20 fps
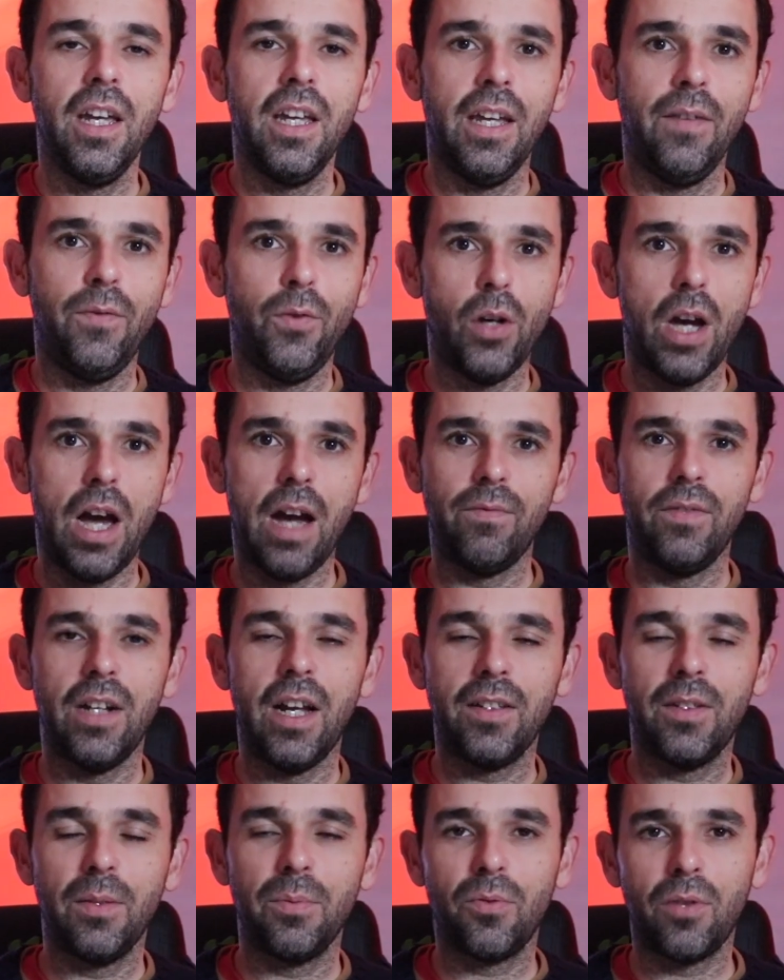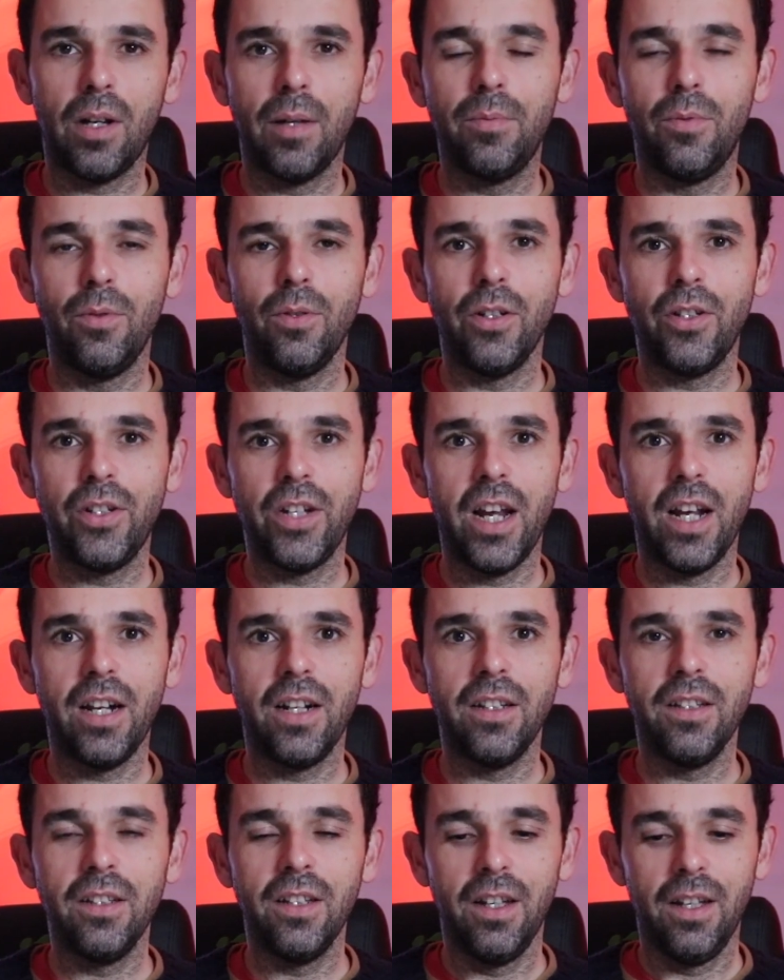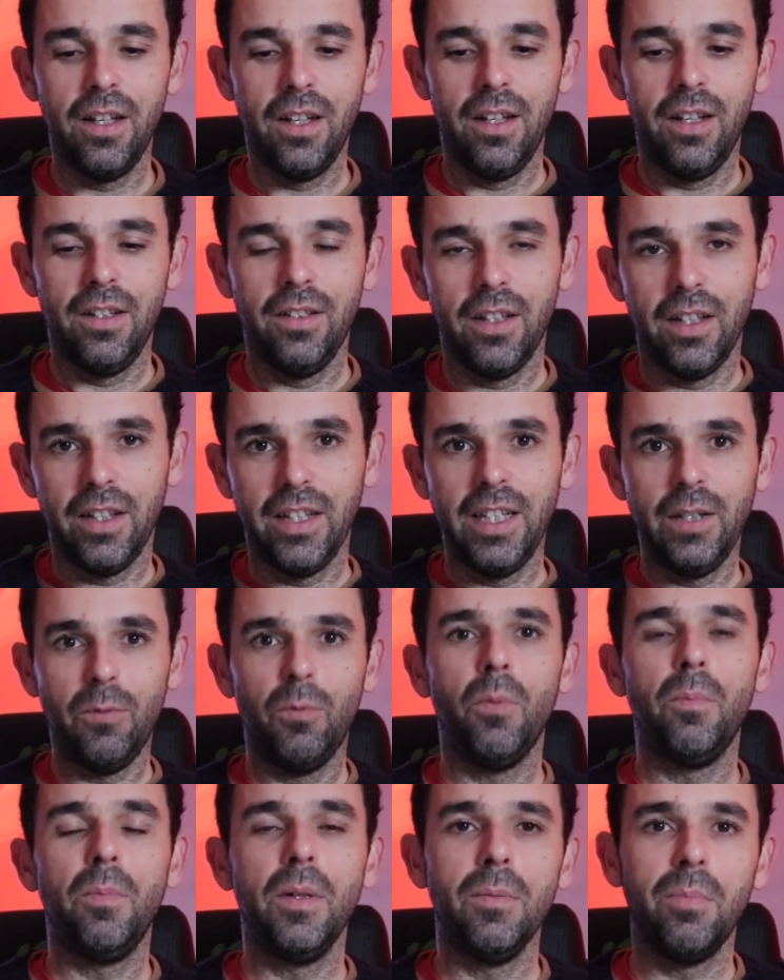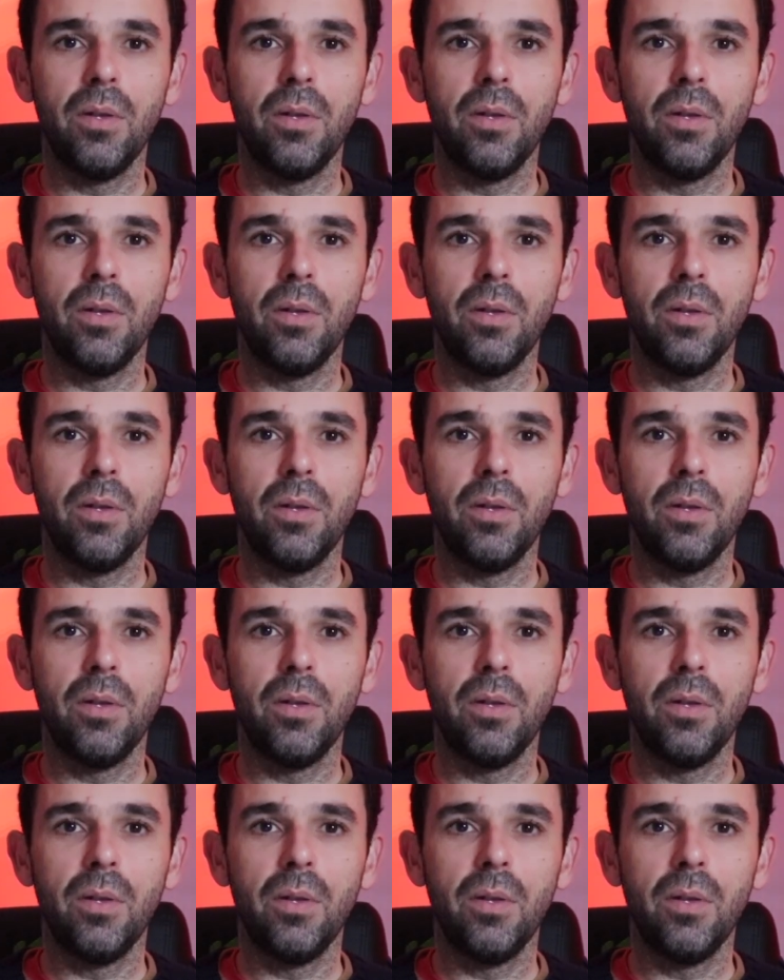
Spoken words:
If you have not subscribed to the channel, the link will be